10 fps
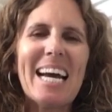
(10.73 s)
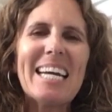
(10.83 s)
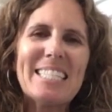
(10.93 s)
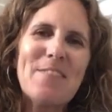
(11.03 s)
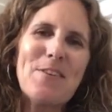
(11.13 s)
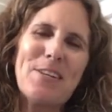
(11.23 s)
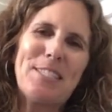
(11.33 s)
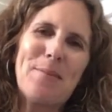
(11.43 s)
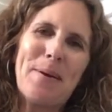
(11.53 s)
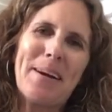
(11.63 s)

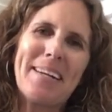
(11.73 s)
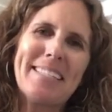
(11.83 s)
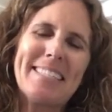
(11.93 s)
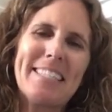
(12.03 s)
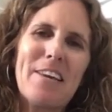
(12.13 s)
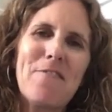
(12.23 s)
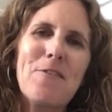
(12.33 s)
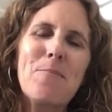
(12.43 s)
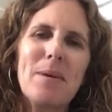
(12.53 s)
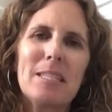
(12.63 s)
TVUSD parents. If
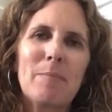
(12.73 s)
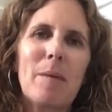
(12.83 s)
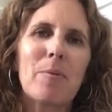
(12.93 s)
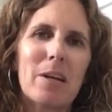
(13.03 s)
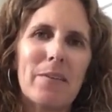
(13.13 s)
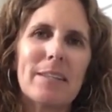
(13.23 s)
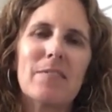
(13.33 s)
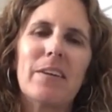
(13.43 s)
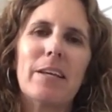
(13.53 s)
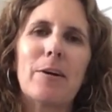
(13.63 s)
you missed my previous
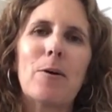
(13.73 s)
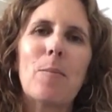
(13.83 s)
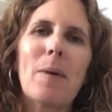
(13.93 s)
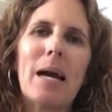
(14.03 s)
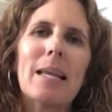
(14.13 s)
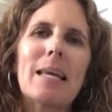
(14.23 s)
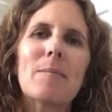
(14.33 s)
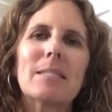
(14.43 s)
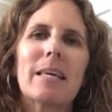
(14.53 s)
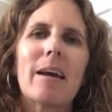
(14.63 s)
video, my name
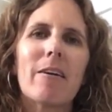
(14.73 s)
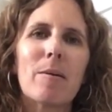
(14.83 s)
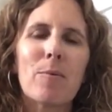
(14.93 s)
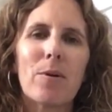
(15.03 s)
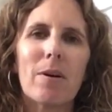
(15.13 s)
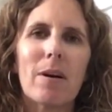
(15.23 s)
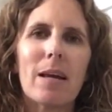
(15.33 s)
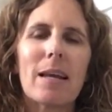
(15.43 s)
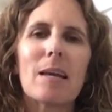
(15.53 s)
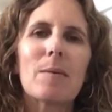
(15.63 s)
is Carrie Moore
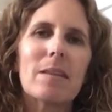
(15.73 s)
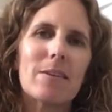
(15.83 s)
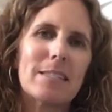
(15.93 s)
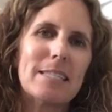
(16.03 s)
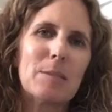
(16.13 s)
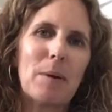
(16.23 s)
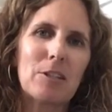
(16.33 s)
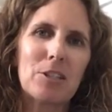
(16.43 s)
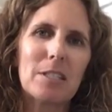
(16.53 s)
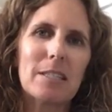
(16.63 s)
and I am a literacy
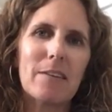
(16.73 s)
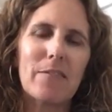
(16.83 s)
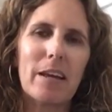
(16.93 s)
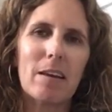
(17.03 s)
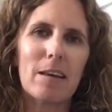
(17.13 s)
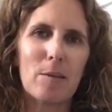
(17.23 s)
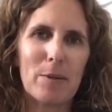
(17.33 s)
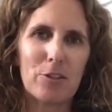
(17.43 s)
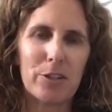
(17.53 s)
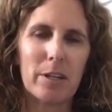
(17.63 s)
specialist at Vale
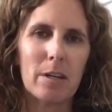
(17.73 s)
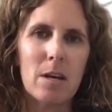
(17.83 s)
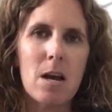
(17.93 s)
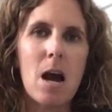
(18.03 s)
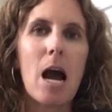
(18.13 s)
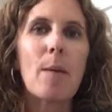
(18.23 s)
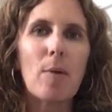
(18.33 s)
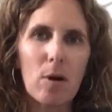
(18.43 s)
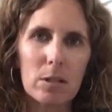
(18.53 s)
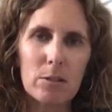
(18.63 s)
Elementary. I'm
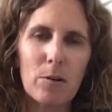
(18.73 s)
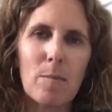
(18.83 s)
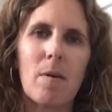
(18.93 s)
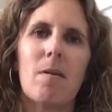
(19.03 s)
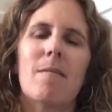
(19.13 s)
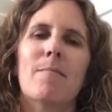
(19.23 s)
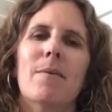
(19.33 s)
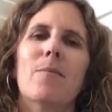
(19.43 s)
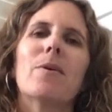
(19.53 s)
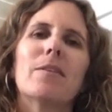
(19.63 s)
also a
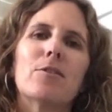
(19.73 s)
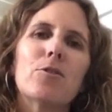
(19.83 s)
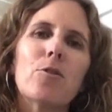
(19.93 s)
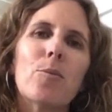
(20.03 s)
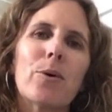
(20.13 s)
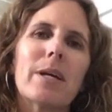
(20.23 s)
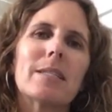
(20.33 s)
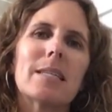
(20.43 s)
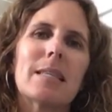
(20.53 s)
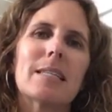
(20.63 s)
mom with 2
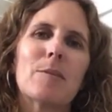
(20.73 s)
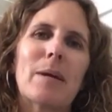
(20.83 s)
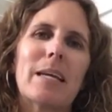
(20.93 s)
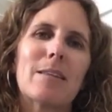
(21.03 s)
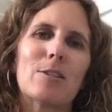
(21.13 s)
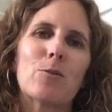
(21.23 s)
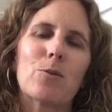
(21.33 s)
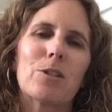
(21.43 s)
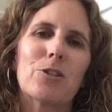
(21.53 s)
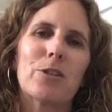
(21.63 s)
boys in the Temecula School
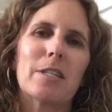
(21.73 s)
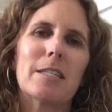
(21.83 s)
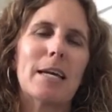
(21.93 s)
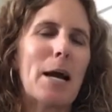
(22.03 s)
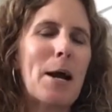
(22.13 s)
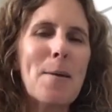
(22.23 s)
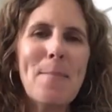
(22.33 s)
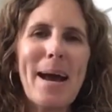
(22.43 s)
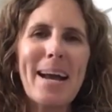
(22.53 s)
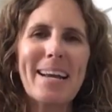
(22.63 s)
District. I'm
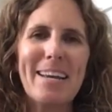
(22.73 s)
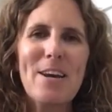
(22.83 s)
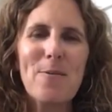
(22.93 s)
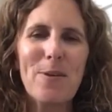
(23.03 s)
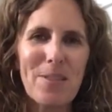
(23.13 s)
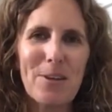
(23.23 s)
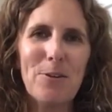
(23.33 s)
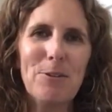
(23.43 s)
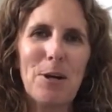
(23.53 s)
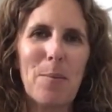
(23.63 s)
back with a
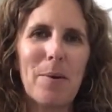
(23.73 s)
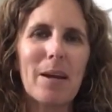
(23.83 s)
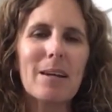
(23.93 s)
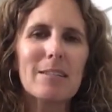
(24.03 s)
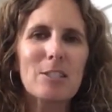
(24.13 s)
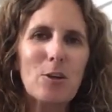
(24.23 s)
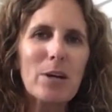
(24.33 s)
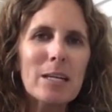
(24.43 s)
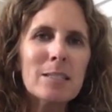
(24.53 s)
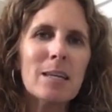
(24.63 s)
new topic,
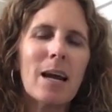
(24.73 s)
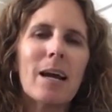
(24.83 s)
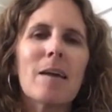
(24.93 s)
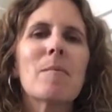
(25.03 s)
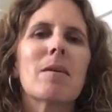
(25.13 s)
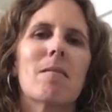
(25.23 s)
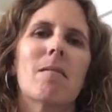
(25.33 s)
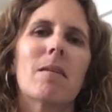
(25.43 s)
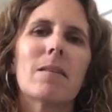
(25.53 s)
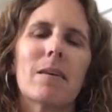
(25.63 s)
screen time and
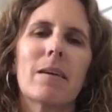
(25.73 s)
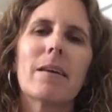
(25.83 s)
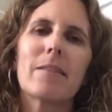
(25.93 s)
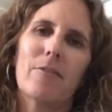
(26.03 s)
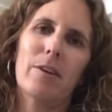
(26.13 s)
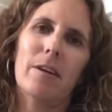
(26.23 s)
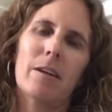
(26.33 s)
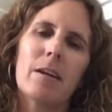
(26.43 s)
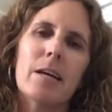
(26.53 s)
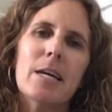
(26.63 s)
online
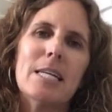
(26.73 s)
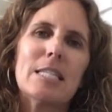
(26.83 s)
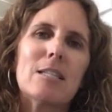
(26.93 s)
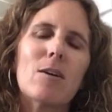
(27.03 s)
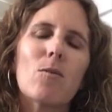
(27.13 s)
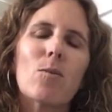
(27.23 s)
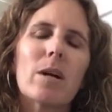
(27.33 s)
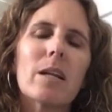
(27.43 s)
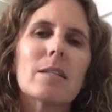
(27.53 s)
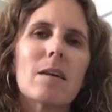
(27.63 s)
learning. So we're
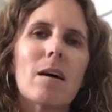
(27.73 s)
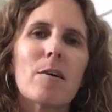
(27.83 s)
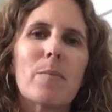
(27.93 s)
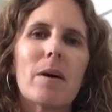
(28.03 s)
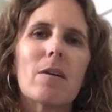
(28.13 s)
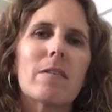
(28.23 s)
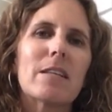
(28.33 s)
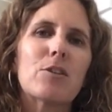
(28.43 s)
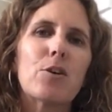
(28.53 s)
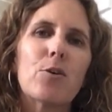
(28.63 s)
going to talk about the
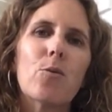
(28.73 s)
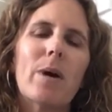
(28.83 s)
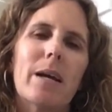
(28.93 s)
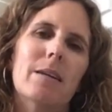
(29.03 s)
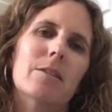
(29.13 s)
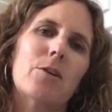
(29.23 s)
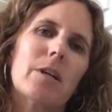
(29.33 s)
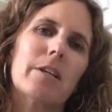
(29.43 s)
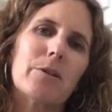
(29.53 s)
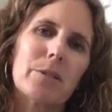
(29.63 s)
2 ways you
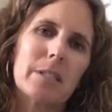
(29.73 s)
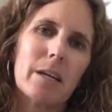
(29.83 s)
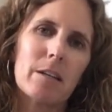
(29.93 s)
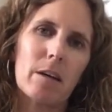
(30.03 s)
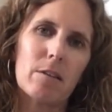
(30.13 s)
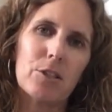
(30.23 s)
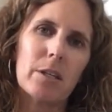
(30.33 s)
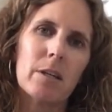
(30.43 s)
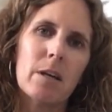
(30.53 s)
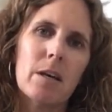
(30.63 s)
can use technology,
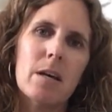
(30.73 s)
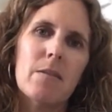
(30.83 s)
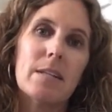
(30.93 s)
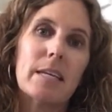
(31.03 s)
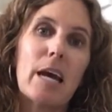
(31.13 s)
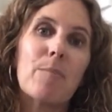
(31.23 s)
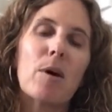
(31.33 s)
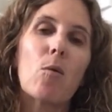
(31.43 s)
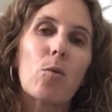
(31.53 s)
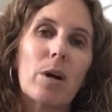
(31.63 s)
the type
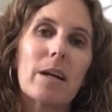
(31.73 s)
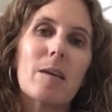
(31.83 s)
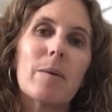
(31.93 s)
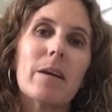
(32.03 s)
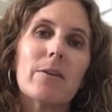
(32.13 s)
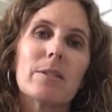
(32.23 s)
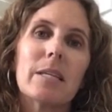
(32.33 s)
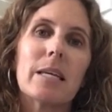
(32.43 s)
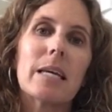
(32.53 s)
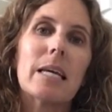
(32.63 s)
that we're going to be
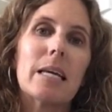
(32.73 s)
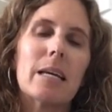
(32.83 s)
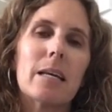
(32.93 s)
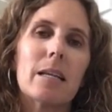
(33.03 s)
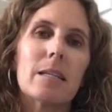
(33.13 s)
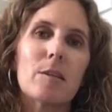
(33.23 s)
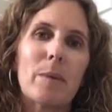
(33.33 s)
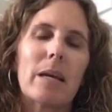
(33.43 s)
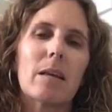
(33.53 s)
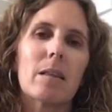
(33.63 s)
using in
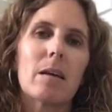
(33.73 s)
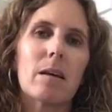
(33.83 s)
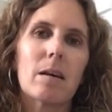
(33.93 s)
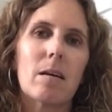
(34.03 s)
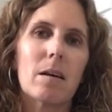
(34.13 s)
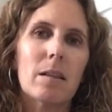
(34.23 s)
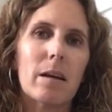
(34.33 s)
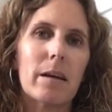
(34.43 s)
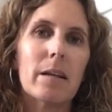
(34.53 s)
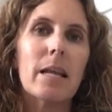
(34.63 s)
Temecula
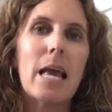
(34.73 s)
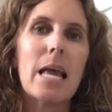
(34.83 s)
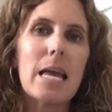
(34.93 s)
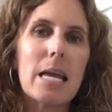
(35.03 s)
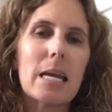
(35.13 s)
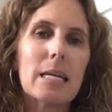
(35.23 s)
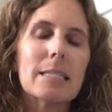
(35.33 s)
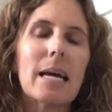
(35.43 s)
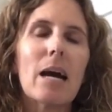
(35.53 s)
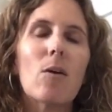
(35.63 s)
online, and
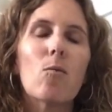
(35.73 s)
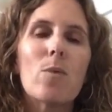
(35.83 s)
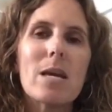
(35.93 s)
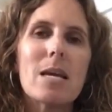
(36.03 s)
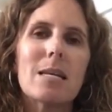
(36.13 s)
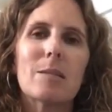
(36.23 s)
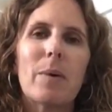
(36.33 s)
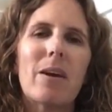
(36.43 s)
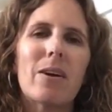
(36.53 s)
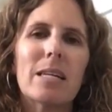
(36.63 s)
how we as
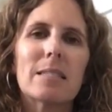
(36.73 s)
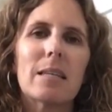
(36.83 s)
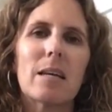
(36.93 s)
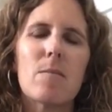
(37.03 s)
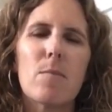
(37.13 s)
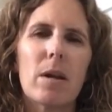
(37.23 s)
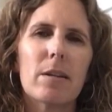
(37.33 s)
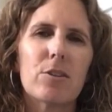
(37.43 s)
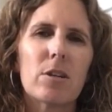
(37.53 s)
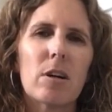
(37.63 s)
parents can
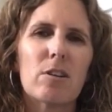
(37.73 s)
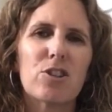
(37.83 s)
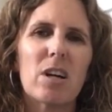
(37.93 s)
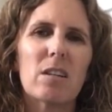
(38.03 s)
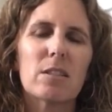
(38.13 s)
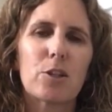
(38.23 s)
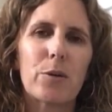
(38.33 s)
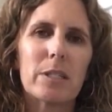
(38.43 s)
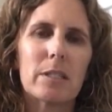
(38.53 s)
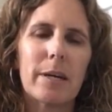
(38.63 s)
monitor our child's
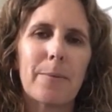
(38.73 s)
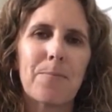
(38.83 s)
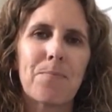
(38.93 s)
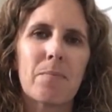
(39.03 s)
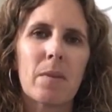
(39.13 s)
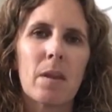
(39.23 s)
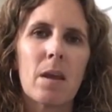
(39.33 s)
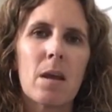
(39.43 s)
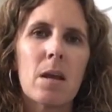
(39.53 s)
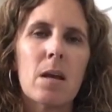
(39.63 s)
screen time.
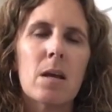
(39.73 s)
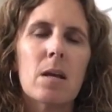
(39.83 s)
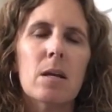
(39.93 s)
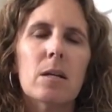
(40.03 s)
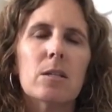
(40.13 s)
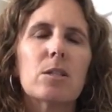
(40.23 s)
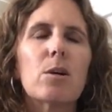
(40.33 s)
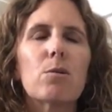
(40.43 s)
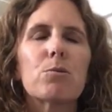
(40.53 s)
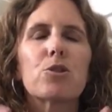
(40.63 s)

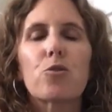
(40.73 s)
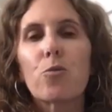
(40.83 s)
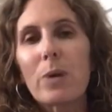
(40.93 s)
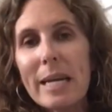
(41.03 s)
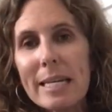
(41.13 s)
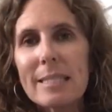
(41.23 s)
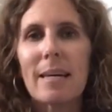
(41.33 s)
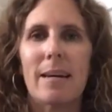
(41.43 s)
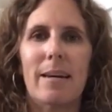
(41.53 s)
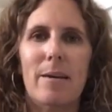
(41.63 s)
So screen
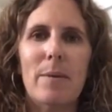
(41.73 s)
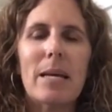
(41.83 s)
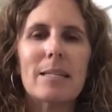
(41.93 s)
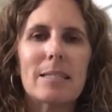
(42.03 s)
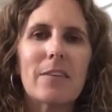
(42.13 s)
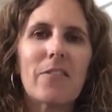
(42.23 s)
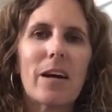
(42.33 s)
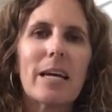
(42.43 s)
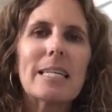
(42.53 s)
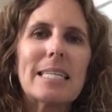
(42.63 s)
time is
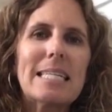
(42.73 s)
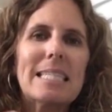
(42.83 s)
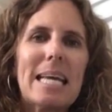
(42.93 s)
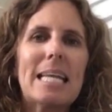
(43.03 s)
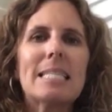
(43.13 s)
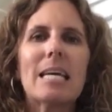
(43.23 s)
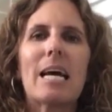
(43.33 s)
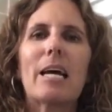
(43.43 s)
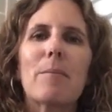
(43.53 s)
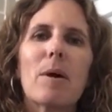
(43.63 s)
defined as any
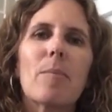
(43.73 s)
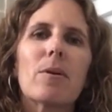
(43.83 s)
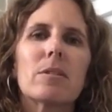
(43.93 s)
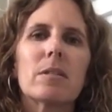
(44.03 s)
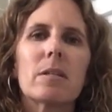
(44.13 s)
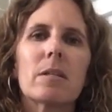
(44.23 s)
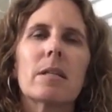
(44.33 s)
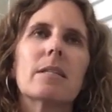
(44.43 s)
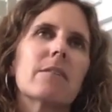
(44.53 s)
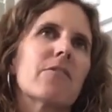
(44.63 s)
time a person
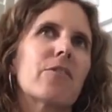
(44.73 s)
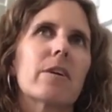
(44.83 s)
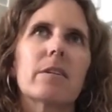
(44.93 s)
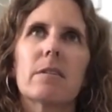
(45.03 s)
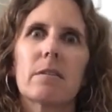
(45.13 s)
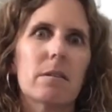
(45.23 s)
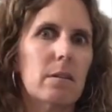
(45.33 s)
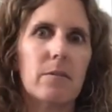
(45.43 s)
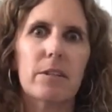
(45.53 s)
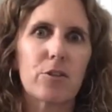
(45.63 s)
is in front
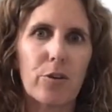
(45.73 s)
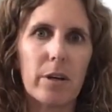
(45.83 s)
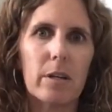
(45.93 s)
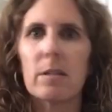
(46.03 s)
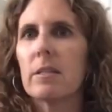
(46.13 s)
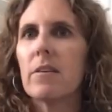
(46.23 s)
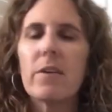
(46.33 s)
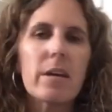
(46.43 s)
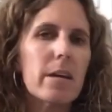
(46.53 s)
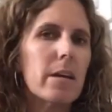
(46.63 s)
of a screen,
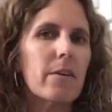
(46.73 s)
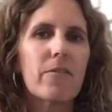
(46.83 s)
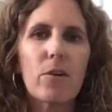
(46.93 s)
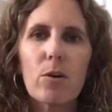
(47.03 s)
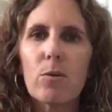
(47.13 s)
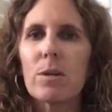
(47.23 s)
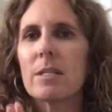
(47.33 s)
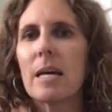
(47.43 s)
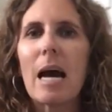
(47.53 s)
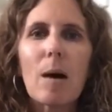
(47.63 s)
TV, a phone, a
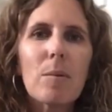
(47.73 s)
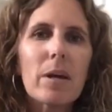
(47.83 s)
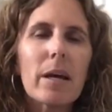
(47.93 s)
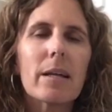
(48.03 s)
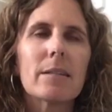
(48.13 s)
tablet,